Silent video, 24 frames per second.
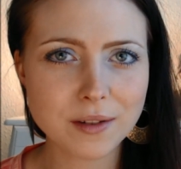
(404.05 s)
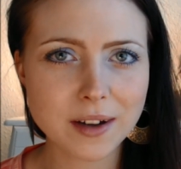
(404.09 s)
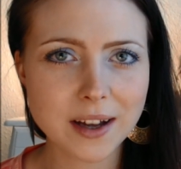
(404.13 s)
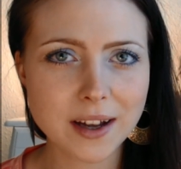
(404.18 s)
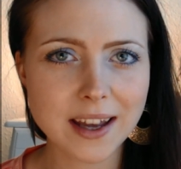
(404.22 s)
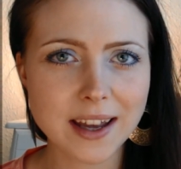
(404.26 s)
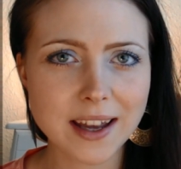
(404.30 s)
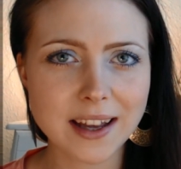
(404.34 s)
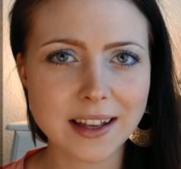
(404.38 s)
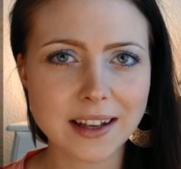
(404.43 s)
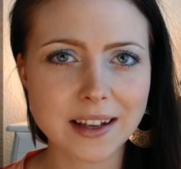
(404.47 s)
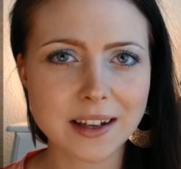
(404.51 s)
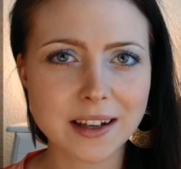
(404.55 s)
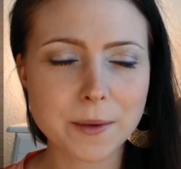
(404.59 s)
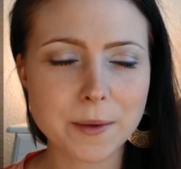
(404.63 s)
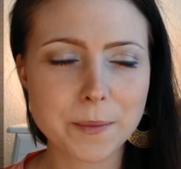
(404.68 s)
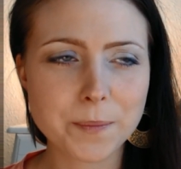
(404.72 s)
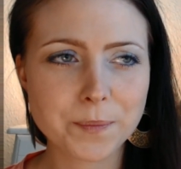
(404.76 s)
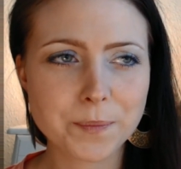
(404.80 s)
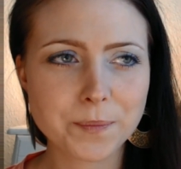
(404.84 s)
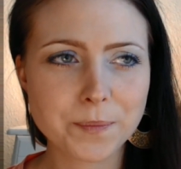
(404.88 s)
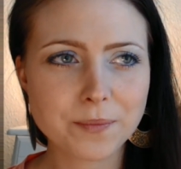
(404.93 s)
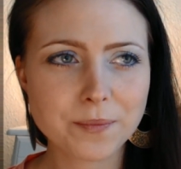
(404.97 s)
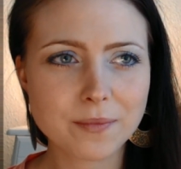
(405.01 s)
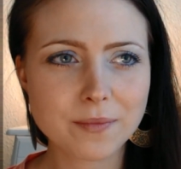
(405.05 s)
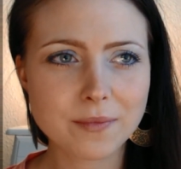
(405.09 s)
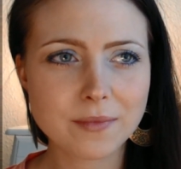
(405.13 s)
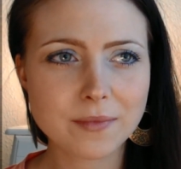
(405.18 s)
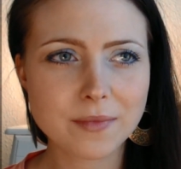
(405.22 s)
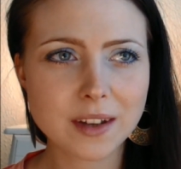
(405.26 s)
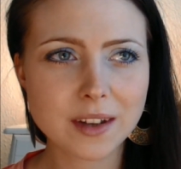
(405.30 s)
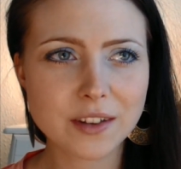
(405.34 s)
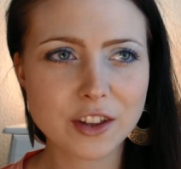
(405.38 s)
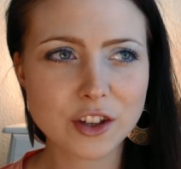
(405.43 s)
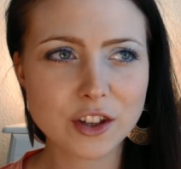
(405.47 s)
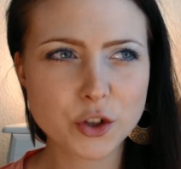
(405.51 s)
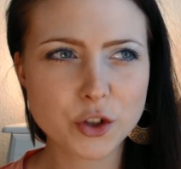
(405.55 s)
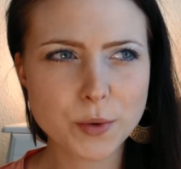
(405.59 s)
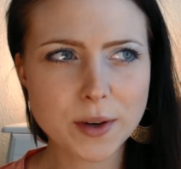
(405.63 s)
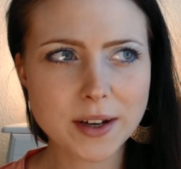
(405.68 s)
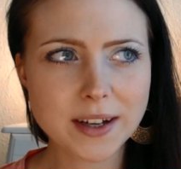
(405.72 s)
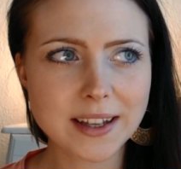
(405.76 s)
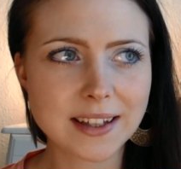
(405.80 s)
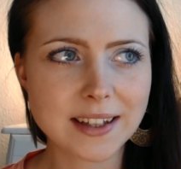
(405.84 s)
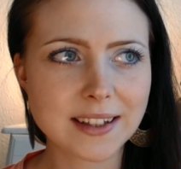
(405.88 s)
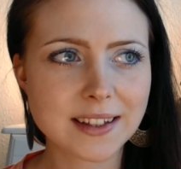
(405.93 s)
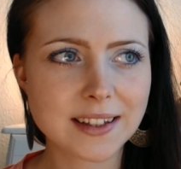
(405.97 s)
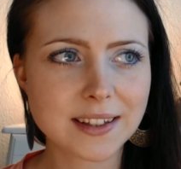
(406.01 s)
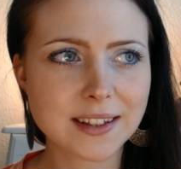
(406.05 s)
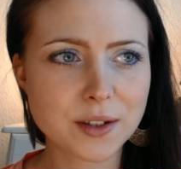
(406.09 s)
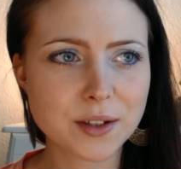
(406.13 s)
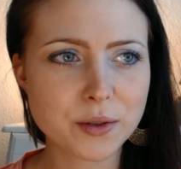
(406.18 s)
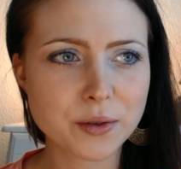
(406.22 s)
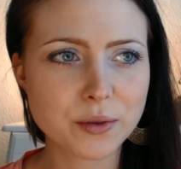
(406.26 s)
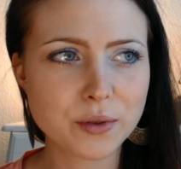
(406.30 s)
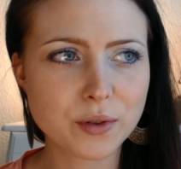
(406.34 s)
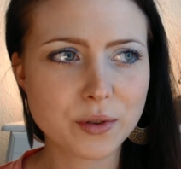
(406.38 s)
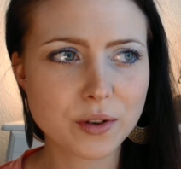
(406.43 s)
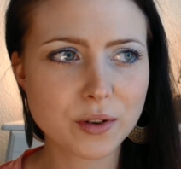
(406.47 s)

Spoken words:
And the trick is to